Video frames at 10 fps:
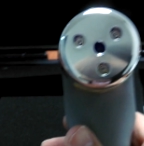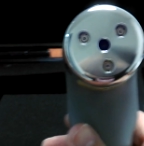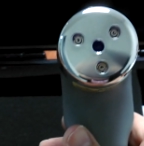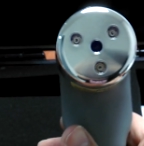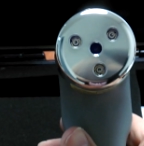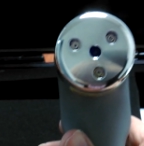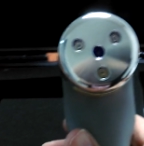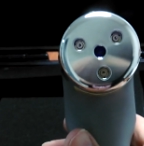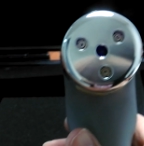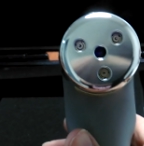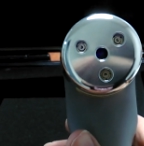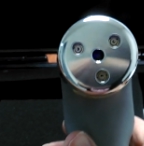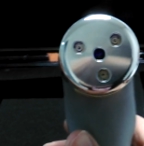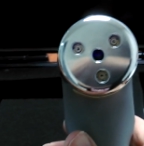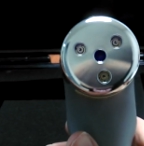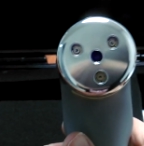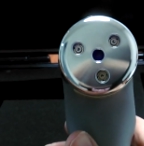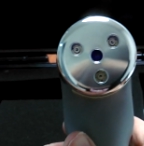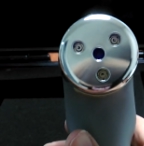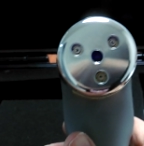In the middle, there's a 635
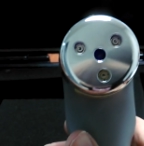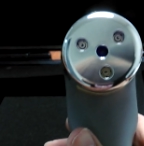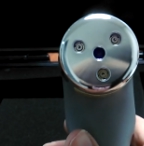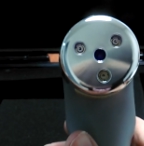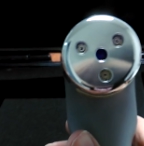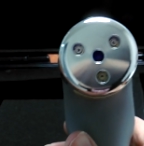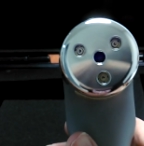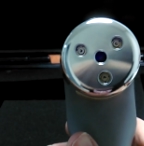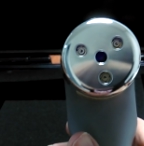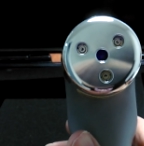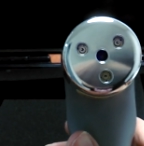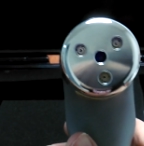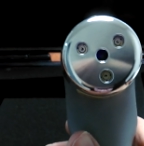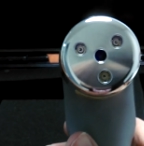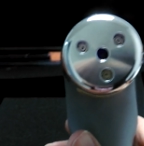nanometer visible red aiming beam,